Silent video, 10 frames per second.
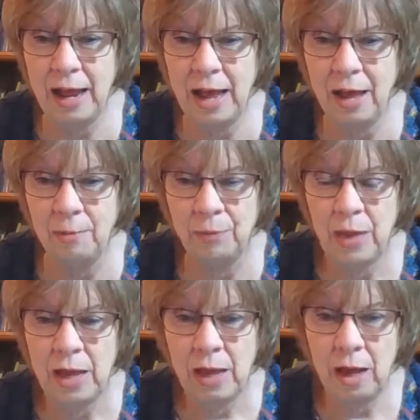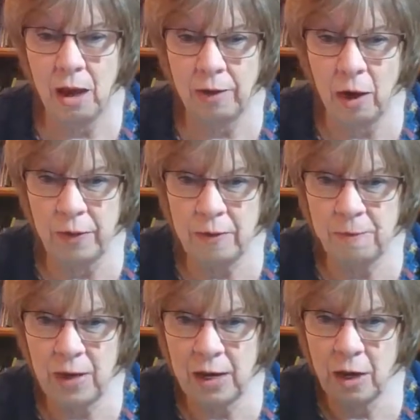on the
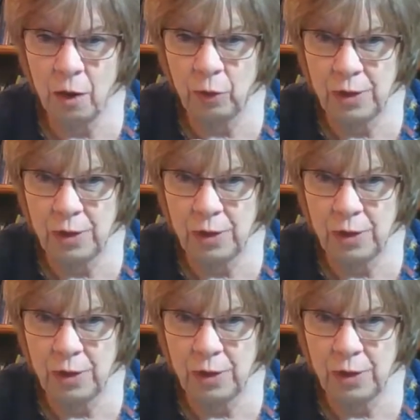video,